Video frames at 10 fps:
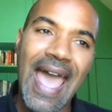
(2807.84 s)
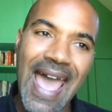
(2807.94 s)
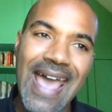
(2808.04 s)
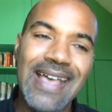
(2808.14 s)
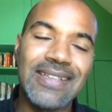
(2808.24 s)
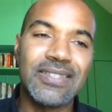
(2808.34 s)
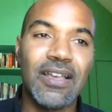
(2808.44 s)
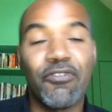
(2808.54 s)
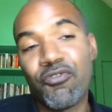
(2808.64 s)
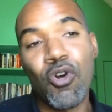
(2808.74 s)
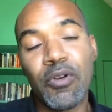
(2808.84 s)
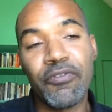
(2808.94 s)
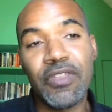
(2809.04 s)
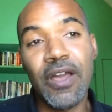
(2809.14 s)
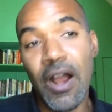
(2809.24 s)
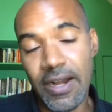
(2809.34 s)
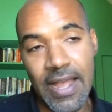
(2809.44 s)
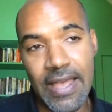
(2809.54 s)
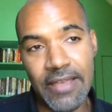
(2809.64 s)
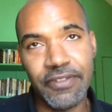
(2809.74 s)
as a form of the
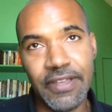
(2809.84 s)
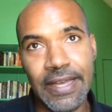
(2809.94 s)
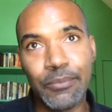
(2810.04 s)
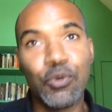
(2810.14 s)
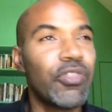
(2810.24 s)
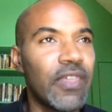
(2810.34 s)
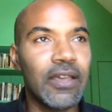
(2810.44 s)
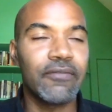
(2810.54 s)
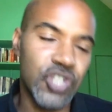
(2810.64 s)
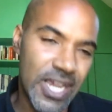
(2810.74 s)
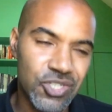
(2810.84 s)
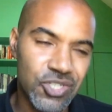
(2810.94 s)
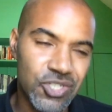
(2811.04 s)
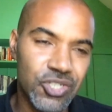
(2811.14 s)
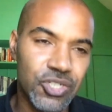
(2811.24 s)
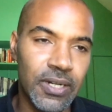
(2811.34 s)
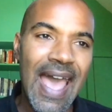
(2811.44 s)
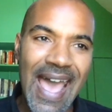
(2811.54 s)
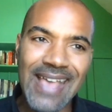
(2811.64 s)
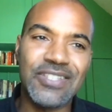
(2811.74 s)
archive, um, who think of gesture
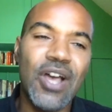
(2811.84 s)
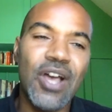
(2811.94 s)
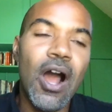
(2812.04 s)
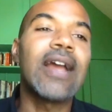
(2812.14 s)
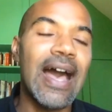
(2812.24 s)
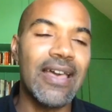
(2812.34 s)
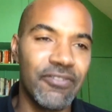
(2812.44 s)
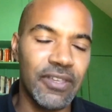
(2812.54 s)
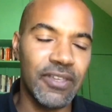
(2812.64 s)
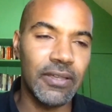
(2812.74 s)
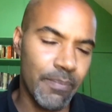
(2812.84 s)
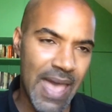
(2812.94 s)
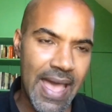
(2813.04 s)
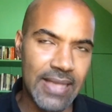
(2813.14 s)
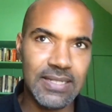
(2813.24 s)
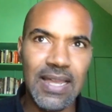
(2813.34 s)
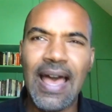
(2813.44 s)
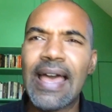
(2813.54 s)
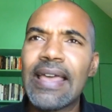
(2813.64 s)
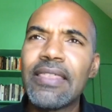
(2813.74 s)
as archiving the past.
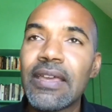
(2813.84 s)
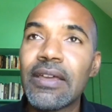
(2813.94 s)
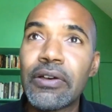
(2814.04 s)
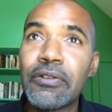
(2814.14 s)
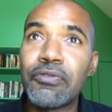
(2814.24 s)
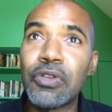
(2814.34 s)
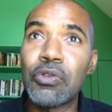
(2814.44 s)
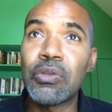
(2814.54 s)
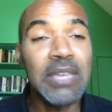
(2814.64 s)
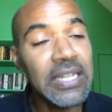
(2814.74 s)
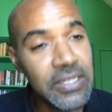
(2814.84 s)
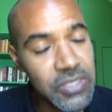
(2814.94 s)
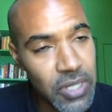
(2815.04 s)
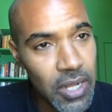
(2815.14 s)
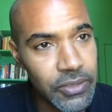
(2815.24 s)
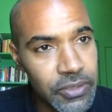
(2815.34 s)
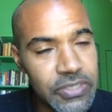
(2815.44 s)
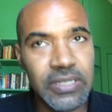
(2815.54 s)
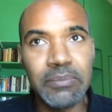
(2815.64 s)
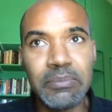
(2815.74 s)
I think of you know the media
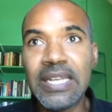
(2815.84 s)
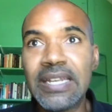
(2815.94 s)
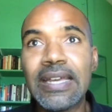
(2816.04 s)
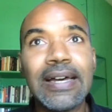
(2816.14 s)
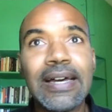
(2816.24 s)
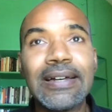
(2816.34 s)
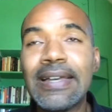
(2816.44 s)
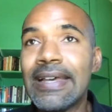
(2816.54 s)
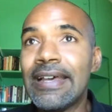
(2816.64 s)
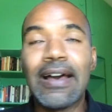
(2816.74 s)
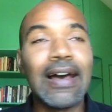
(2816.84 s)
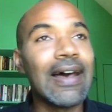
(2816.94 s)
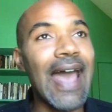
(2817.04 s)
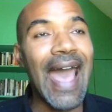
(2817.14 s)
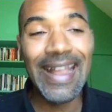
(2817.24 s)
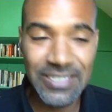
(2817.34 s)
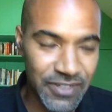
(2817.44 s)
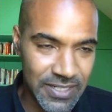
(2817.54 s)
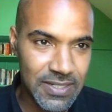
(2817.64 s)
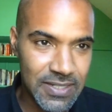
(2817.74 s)
scholars, the media uh,
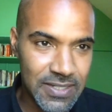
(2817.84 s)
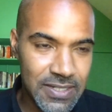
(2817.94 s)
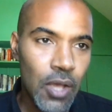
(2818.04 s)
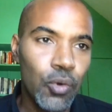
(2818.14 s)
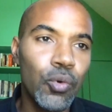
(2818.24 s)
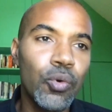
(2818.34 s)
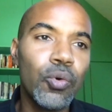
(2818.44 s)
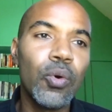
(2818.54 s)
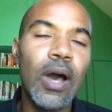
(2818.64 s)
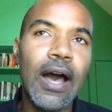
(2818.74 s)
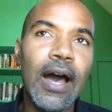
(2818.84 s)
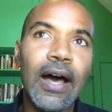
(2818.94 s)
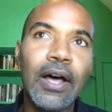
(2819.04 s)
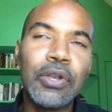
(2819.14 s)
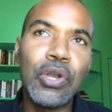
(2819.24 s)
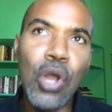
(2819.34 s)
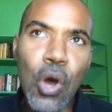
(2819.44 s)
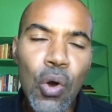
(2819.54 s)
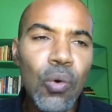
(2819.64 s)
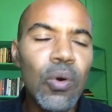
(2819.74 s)
activists who uh,
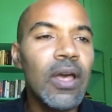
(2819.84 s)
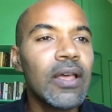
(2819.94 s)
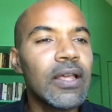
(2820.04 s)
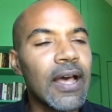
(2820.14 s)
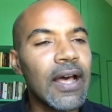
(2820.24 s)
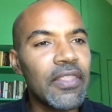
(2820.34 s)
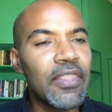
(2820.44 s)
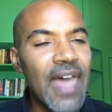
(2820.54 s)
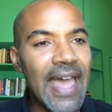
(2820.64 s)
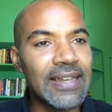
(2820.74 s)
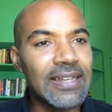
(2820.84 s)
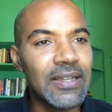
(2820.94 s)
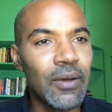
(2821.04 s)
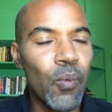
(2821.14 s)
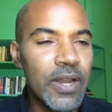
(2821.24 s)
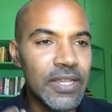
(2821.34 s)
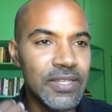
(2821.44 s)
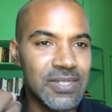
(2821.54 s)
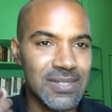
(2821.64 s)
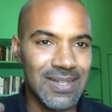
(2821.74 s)
know uh, that
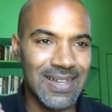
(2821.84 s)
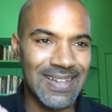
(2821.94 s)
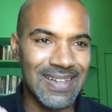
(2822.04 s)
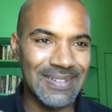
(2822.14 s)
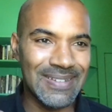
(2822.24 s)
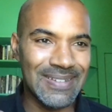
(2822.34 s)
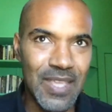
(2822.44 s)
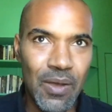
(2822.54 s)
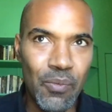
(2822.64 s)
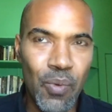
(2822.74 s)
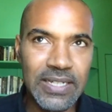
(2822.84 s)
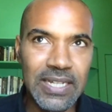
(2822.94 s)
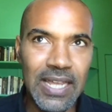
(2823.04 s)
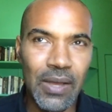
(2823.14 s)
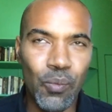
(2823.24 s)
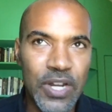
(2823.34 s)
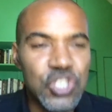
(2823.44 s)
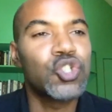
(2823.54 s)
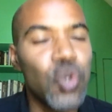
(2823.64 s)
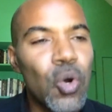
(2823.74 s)
what is um, uh, what uh,
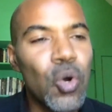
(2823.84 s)
what is